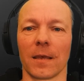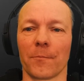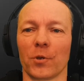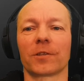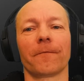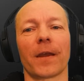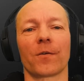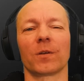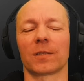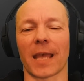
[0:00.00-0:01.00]

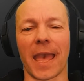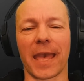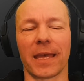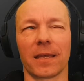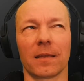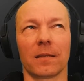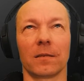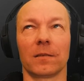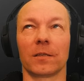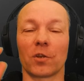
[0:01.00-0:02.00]
perseverance,
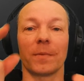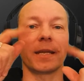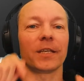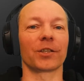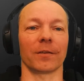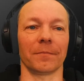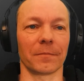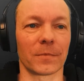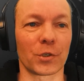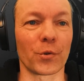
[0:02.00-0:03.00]
and determination
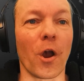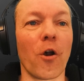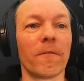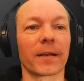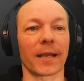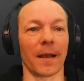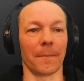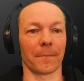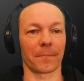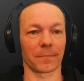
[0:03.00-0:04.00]
to
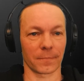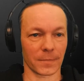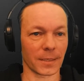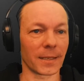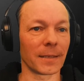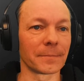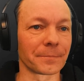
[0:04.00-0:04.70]
overcome. Okay.